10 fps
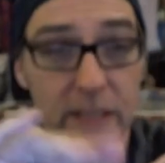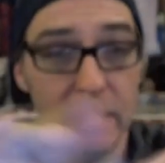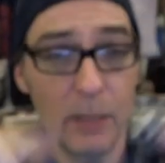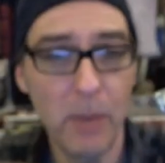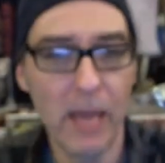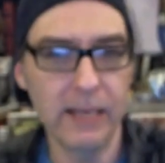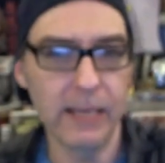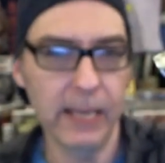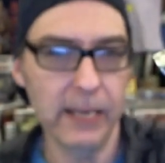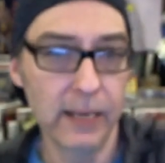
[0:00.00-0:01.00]
just a
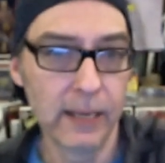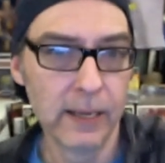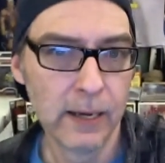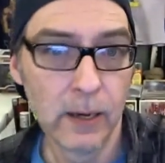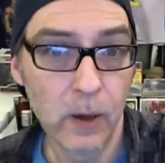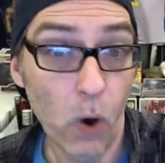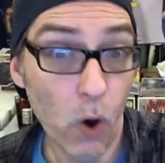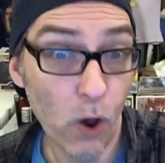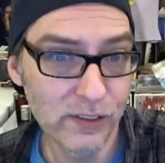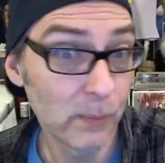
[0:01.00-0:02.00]
pendant.
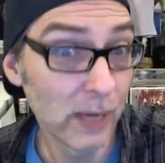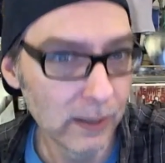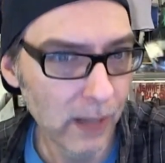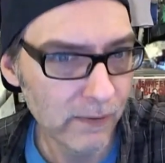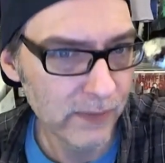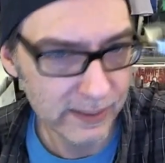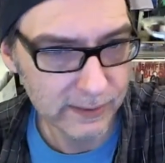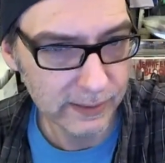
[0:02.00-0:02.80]
Awesome. I love this,